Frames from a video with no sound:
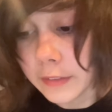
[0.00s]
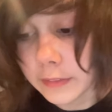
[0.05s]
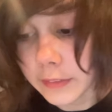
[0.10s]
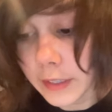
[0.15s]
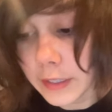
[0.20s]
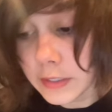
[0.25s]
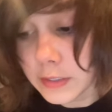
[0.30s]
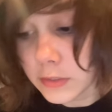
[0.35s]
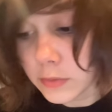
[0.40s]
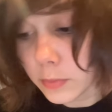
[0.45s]

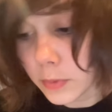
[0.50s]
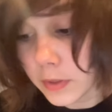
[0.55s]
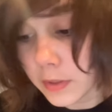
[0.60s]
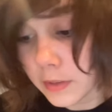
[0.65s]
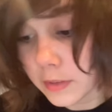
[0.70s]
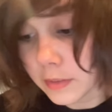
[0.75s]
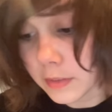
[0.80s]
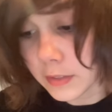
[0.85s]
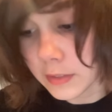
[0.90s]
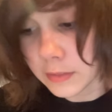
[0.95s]
placed
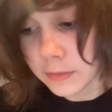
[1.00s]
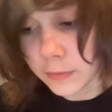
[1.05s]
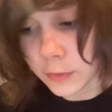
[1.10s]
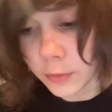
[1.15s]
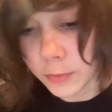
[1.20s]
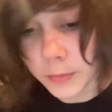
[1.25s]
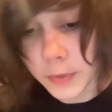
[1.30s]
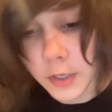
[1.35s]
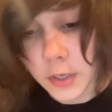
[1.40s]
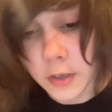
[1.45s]
within this
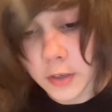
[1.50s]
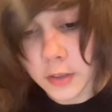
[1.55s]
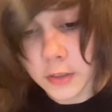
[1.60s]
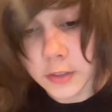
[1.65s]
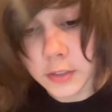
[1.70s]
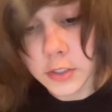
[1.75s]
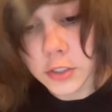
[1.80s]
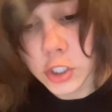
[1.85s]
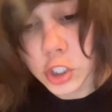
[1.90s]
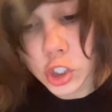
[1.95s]
film
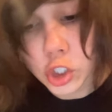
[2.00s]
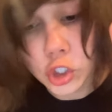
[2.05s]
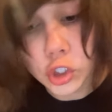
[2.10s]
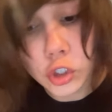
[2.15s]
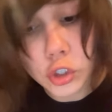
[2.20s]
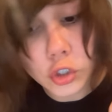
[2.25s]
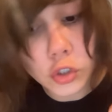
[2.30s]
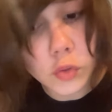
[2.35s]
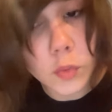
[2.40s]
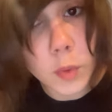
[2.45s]
earns
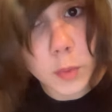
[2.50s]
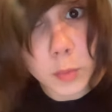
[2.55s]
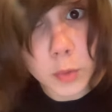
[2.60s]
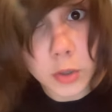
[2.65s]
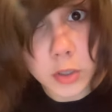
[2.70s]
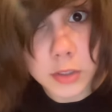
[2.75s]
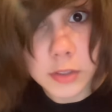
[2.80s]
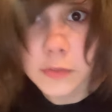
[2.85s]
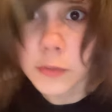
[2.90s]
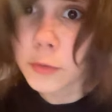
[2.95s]
two
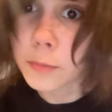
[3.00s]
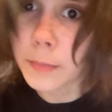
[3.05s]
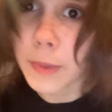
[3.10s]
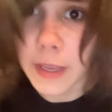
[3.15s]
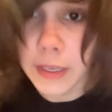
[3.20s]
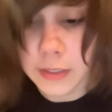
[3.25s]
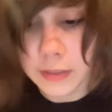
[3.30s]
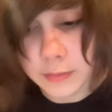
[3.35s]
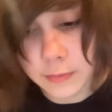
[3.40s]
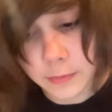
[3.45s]
awards for,
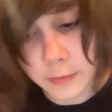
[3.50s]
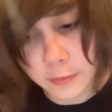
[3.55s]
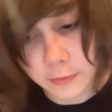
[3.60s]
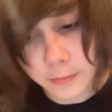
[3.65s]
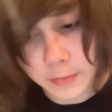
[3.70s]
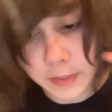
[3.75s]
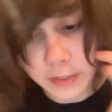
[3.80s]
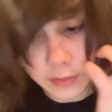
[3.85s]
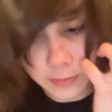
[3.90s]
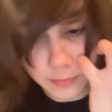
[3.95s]

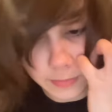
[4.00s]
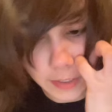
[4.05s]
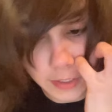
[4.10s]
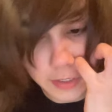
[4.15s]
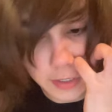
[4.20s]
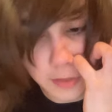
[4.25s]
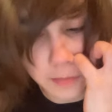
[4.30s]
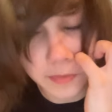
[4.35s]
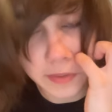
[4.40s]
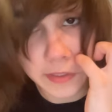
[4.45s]

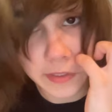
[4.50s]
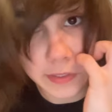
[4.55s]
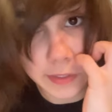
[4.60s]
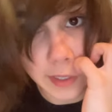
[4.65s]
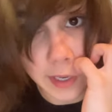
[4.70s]
Makeup in